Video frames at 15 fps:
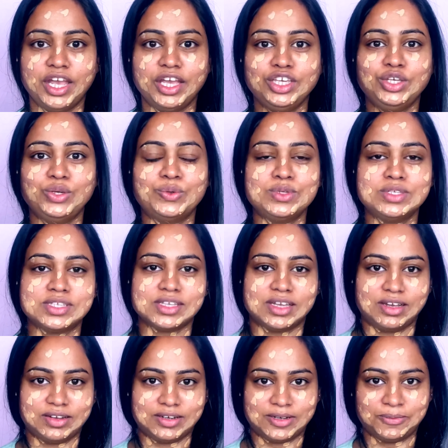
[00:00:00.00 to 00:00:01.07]
Use
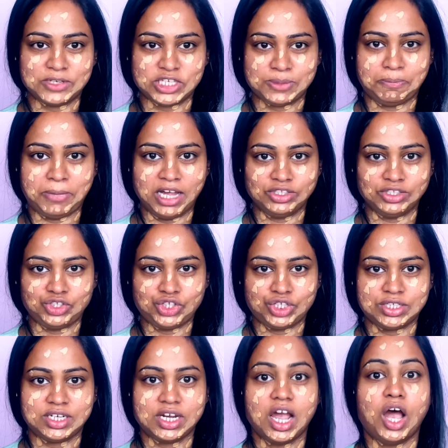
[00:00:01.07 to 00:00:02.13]
a
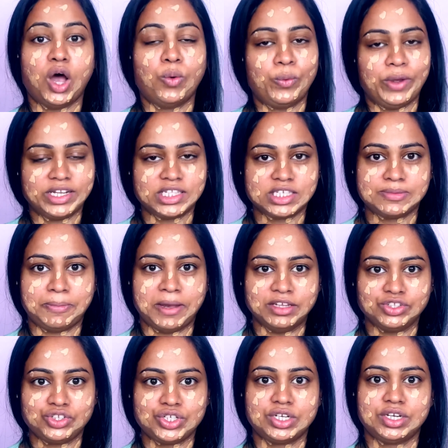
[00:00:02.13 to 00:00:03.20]
sponge, a wet
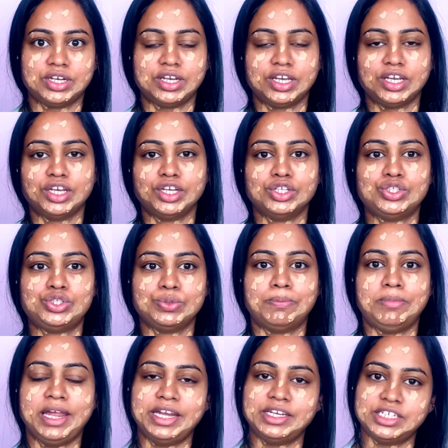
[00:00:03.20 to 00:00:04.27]
sponge to
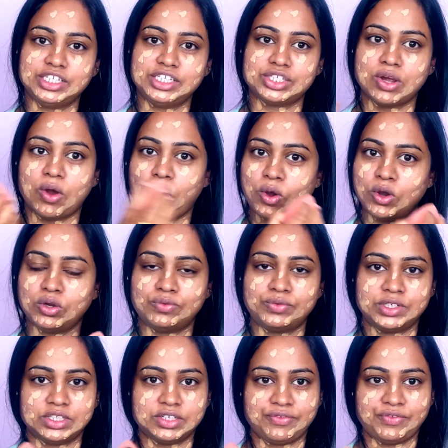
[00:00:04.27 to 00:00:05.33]
blend it all
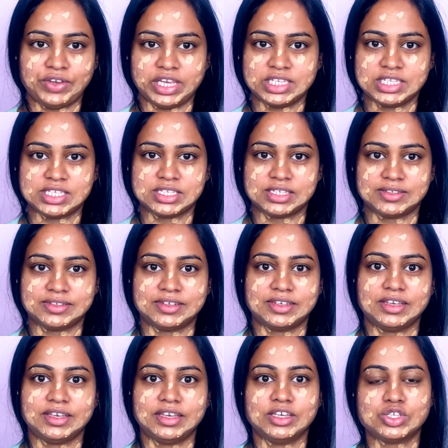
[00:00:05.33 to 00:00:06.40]
over the face
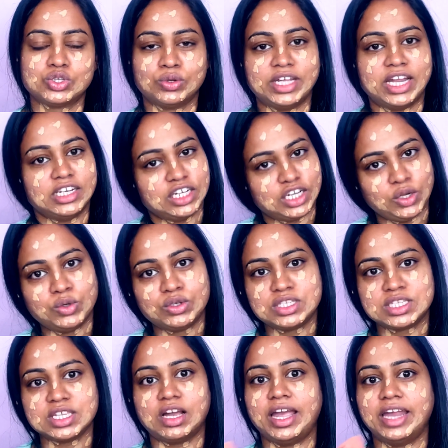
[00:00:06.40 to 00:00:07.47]
so that it
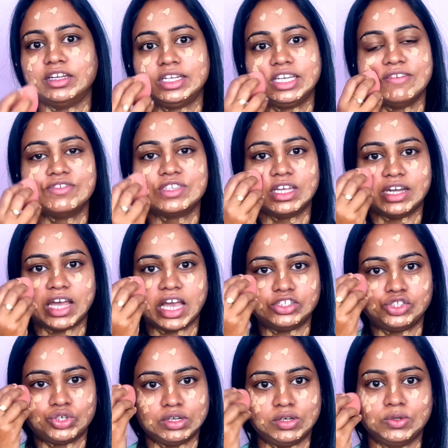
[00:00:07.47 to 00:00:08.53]
looks and gives a
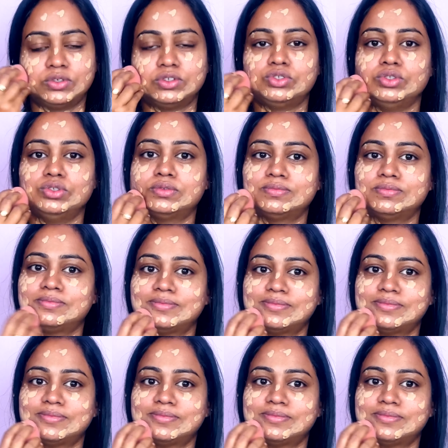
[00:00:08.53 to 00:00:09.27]
natural look to you.